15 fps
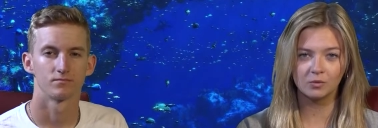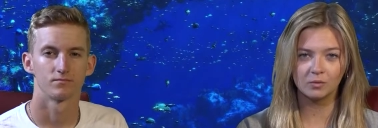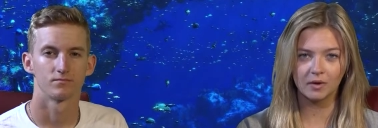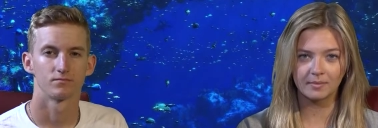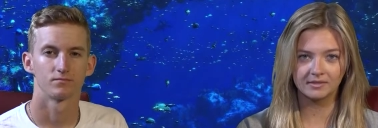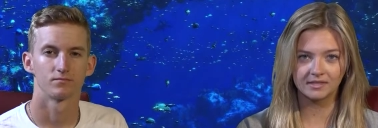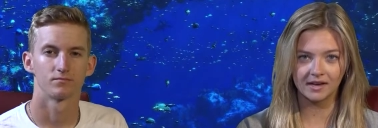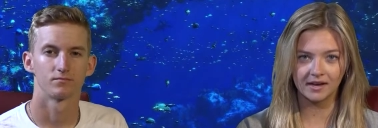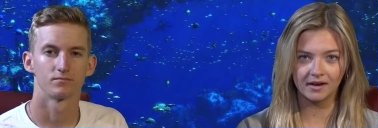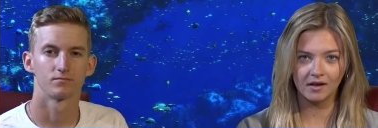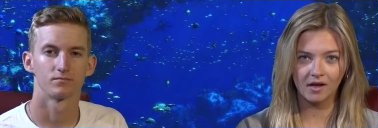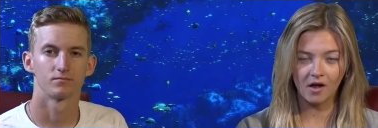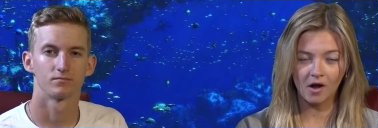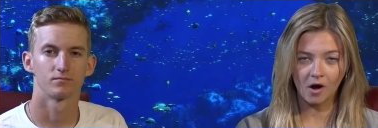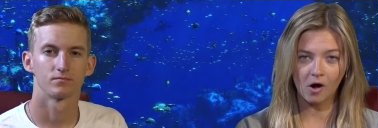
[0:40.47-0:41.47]
Speaker 1: website.
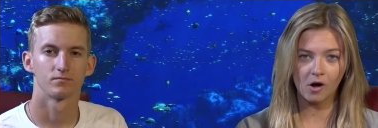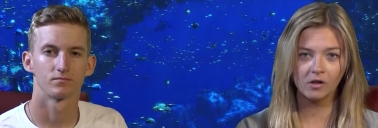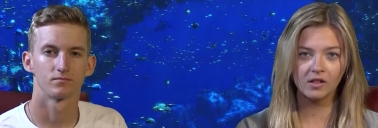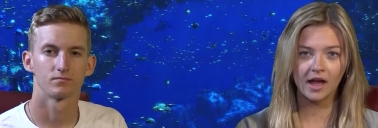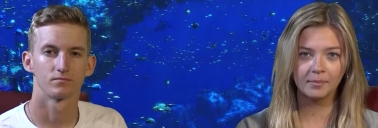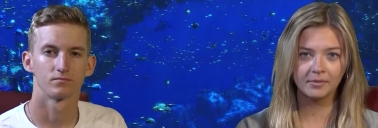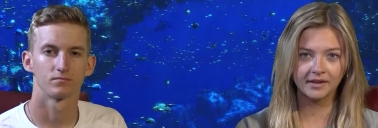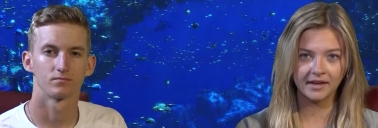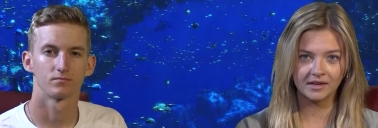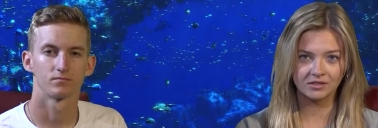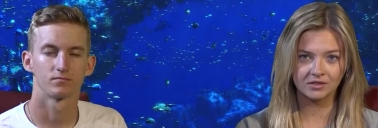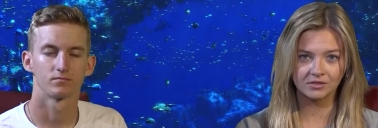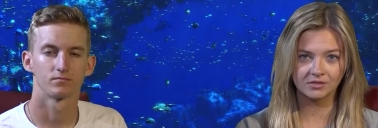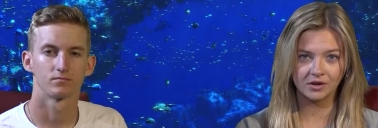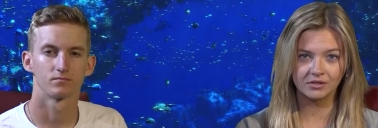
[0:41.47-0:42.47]
All applications
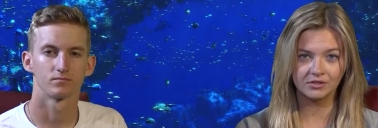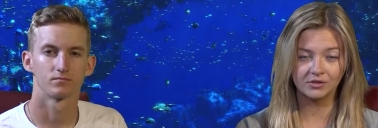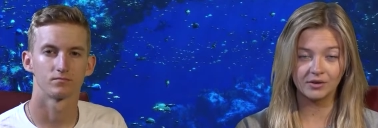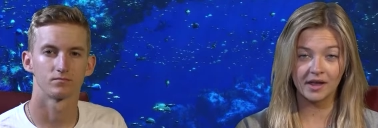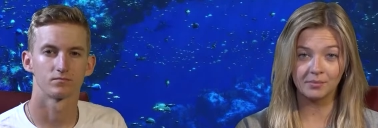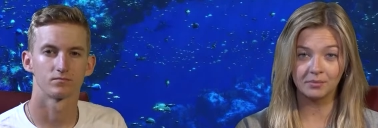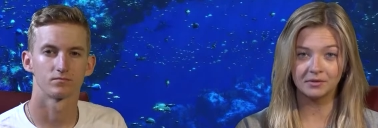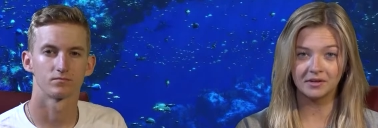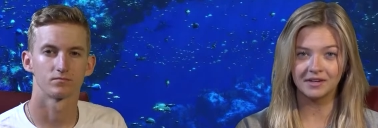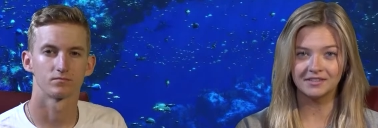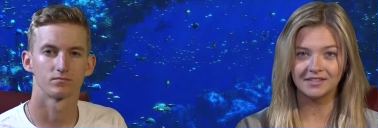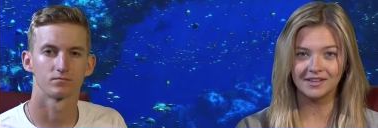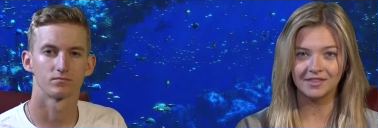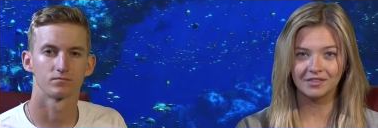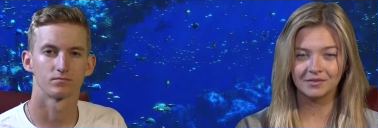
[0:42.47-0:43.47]
are due April 19th.
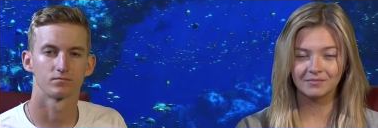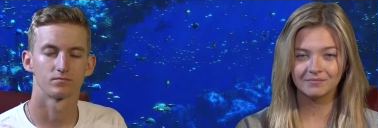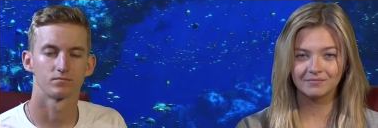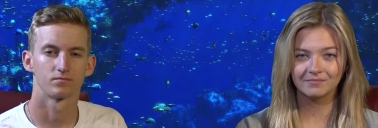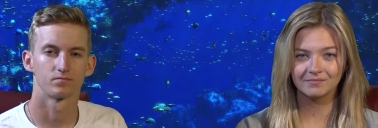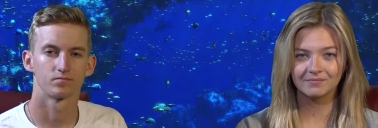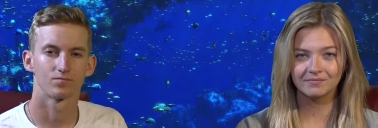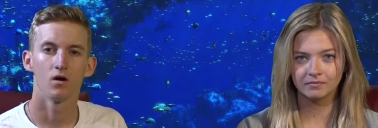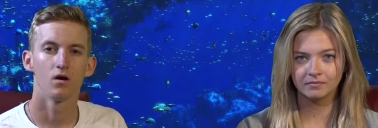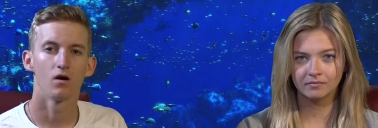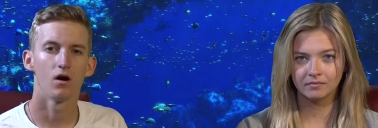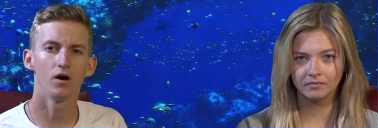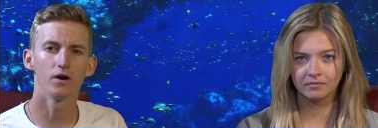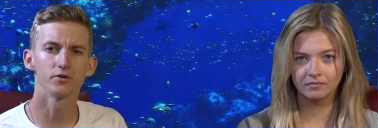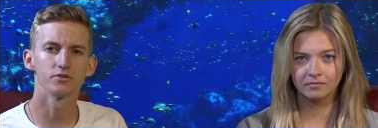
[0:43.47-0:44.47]

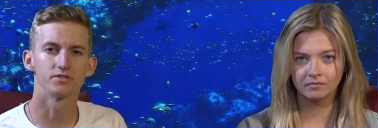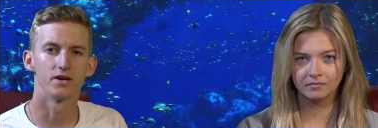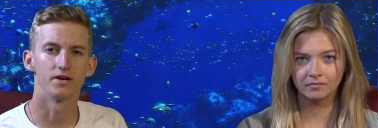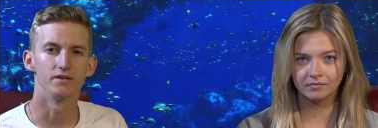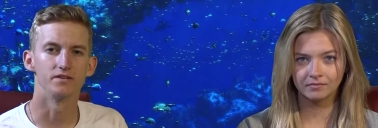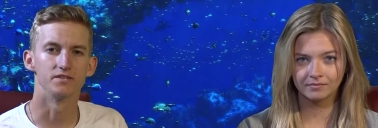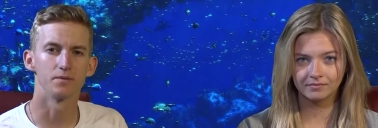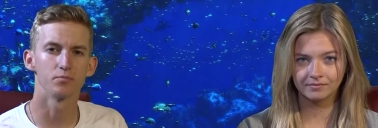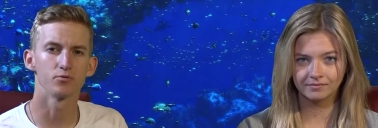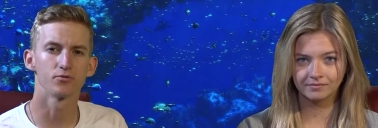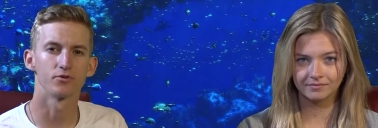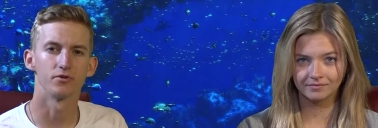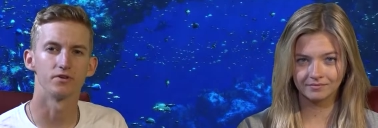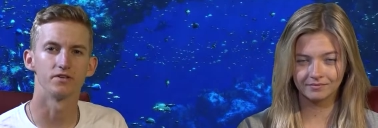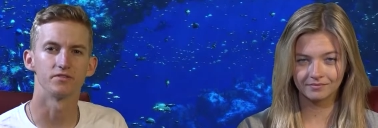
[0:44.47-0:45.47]
Speaker 2: Honors Night is April
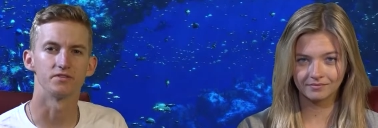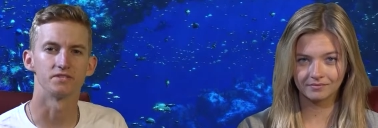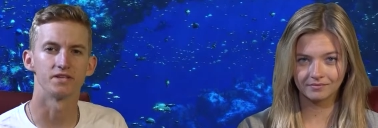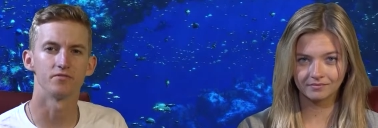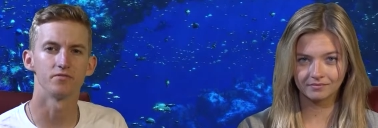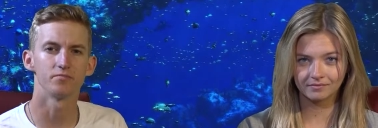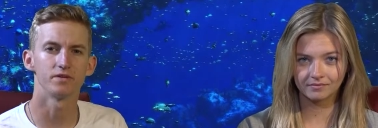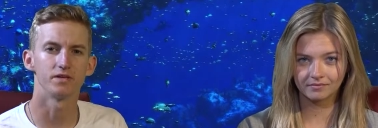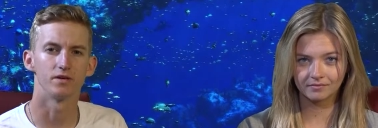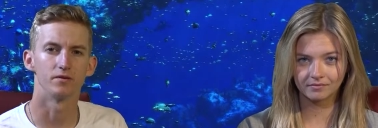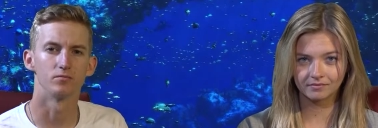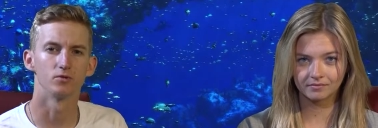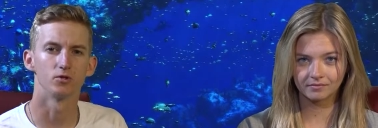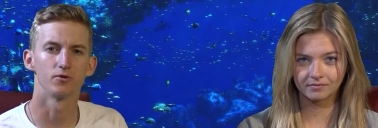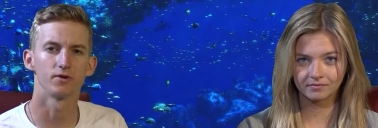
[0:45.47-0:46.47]
30th at 7 p.m.
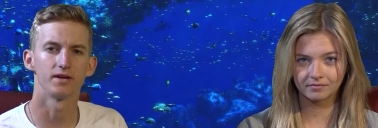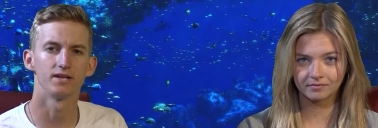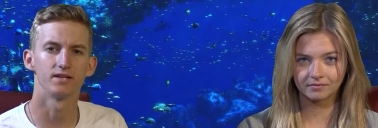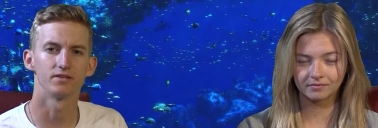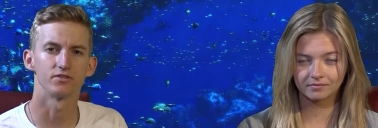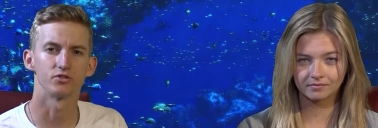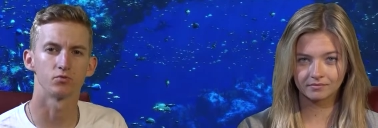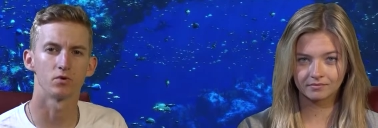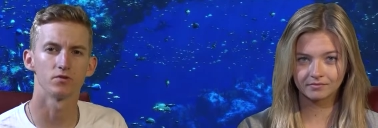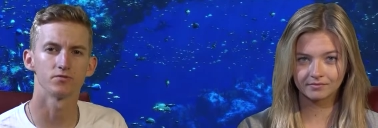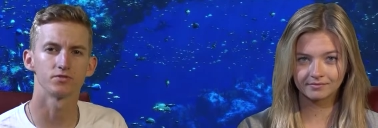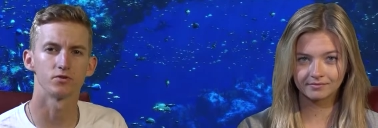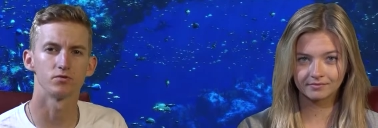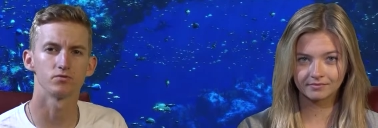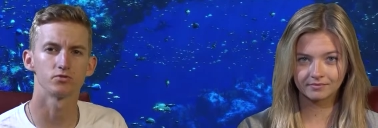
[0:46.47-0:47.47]
located at the 12
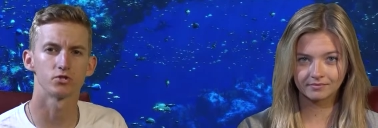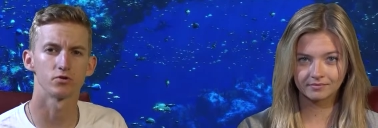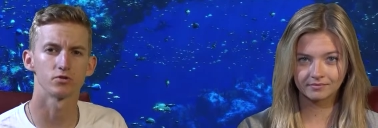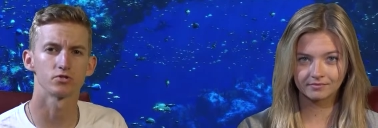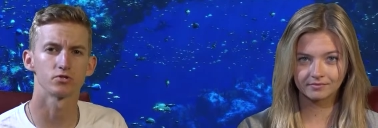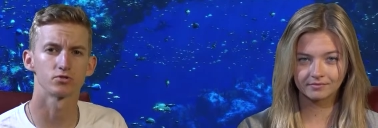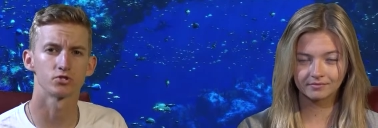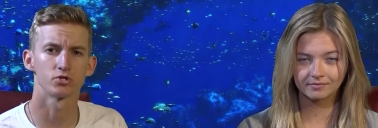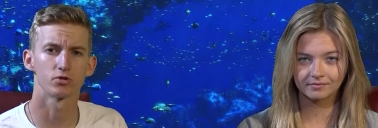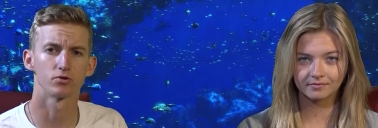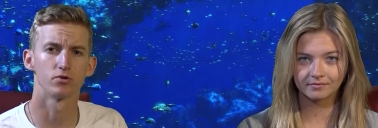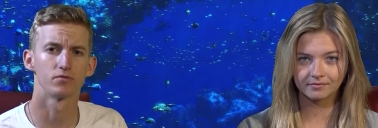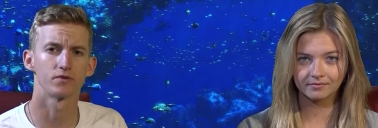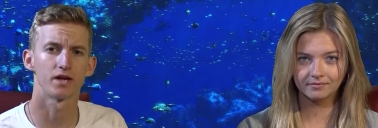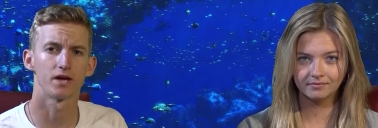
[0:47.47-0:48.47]
Stone Church Sugarloaf
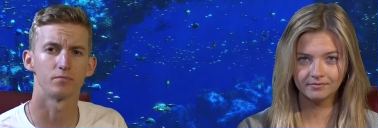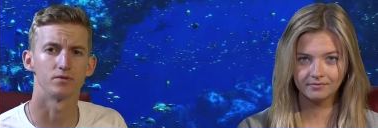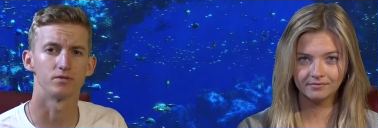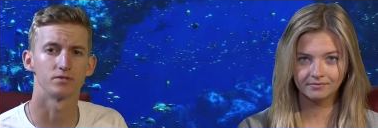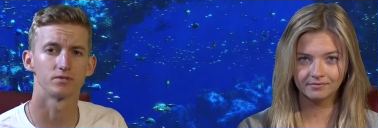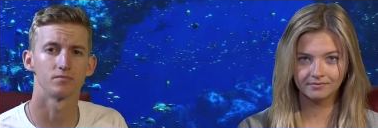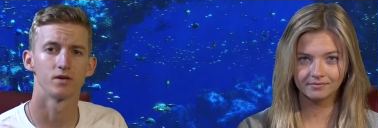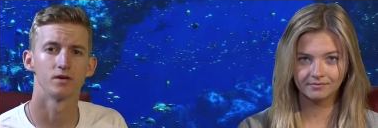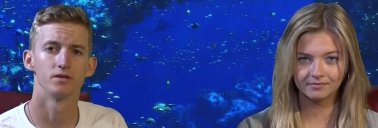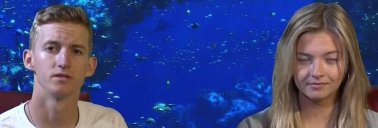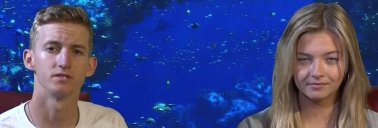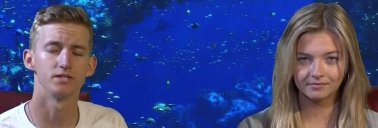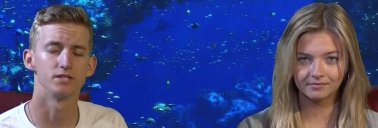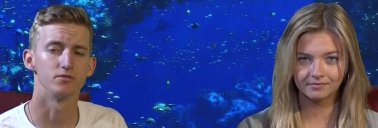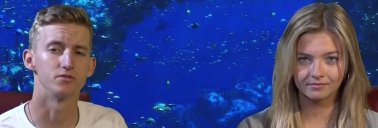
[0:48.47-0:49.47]
campus.
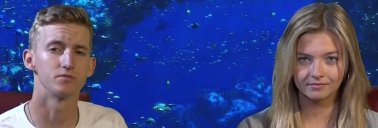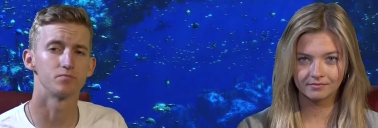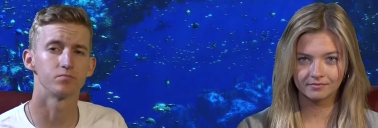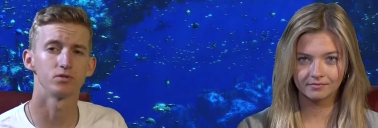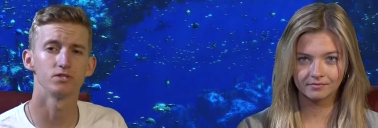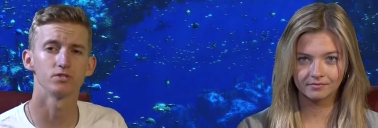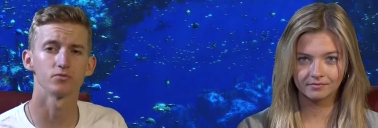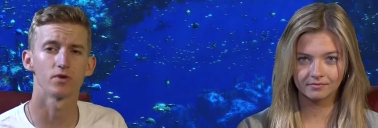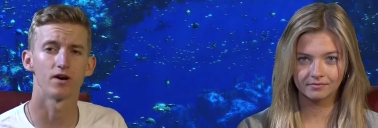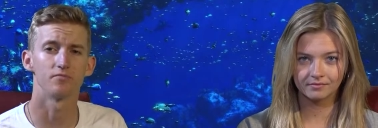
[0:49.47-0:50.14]
Seniors, please arrive